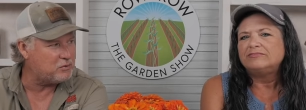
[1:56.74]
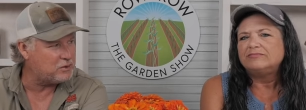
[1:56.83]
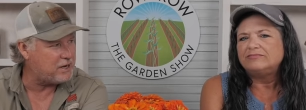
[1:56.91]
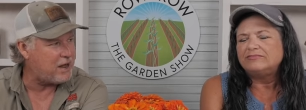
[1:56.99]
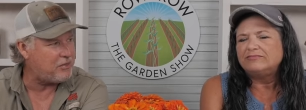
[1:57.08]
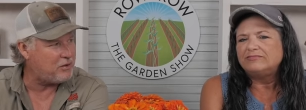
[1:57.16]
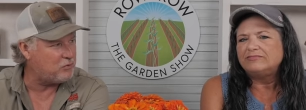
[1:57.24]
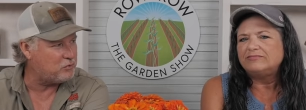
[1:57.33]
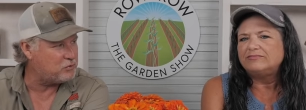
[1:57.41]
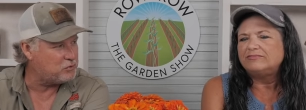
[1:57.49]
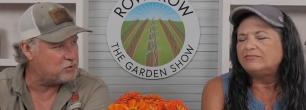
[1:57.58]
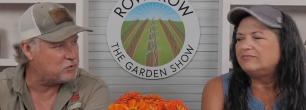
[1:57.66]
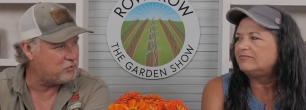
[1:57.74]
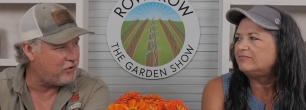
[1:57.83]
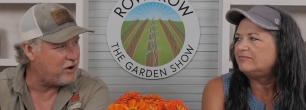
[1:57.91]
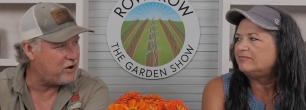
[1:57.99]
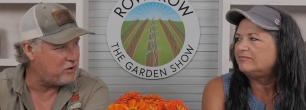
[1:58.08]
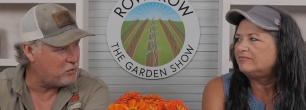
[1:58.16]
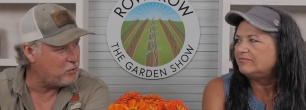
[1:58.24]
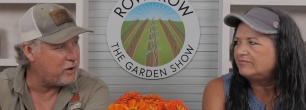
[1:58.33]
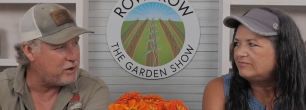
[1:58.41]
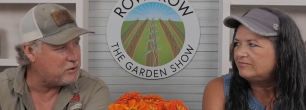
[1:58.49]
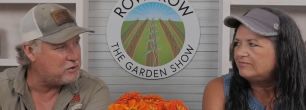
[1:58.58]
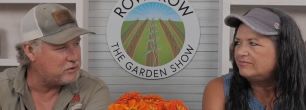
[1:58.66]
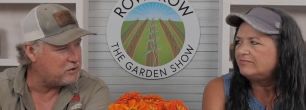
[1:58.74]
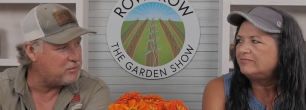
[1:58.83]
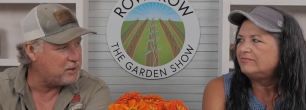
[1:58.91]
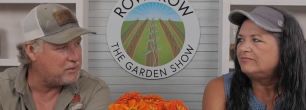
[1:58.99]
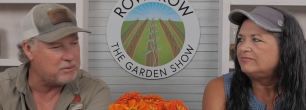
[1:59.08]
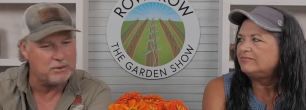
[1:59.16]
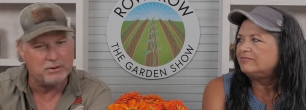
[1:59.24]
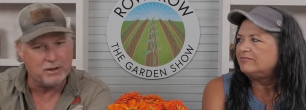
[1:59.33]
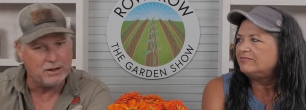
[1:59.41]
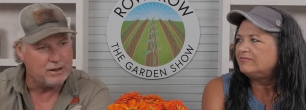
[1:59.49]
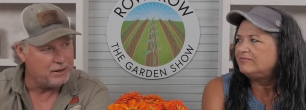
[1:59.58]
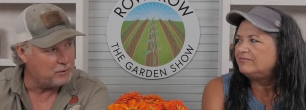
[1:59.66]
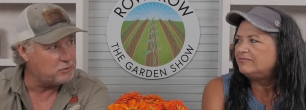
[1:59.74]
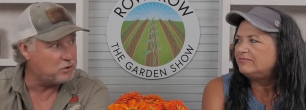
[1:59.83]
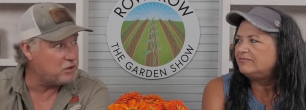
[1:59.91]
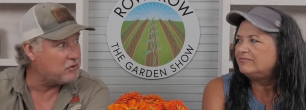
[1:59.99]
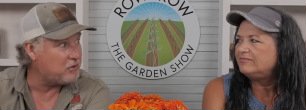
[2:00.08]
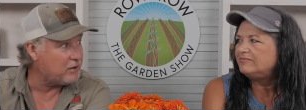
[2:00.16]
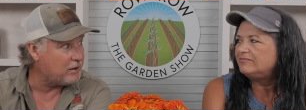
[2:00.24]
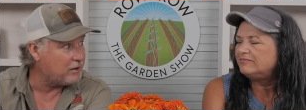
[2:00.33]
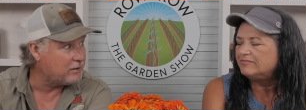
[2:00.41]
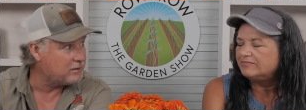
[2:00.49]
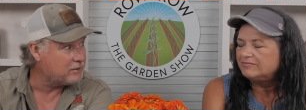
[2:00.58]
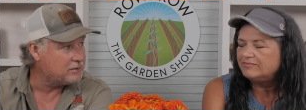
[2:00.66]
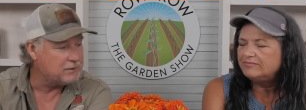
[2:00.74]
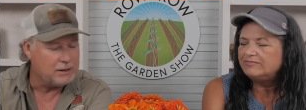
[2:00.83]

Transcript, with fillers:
Speaker 1: which I thought was very weird to me, but it was a good thing. Mm-hmm.